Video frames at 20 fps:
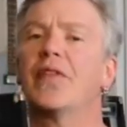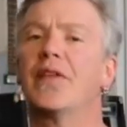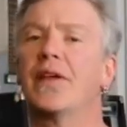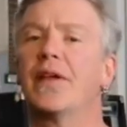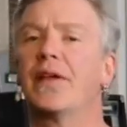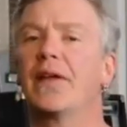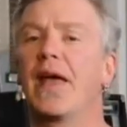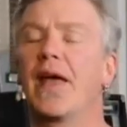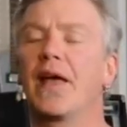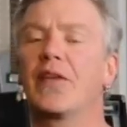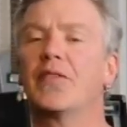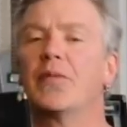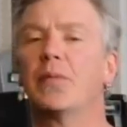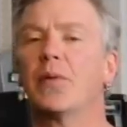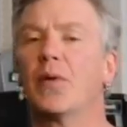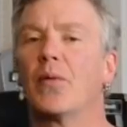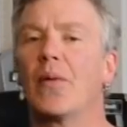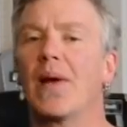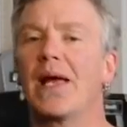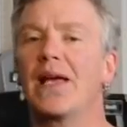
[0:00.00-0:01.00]

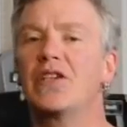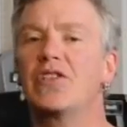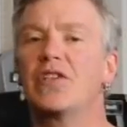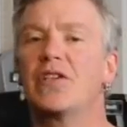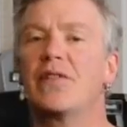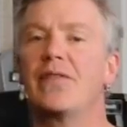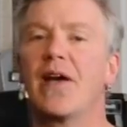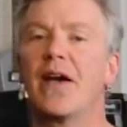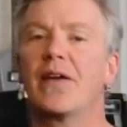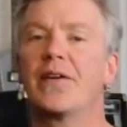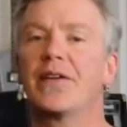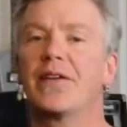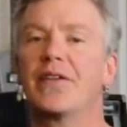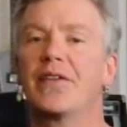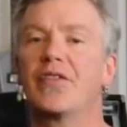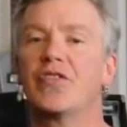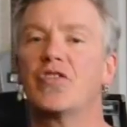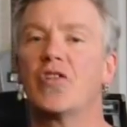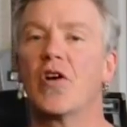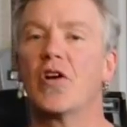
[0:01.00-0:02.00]
exploration of how to
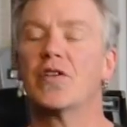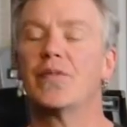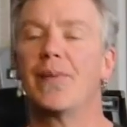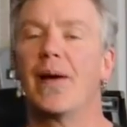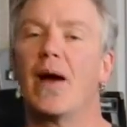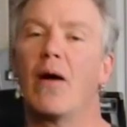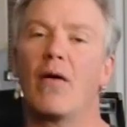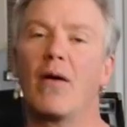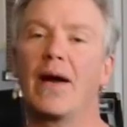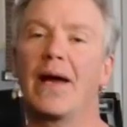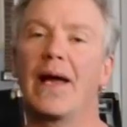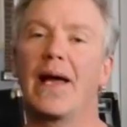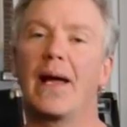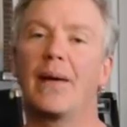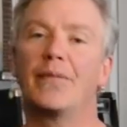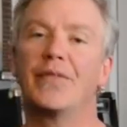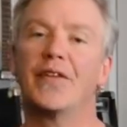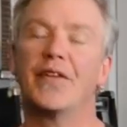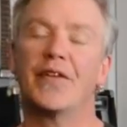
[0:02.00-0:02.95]
discharge power caps in a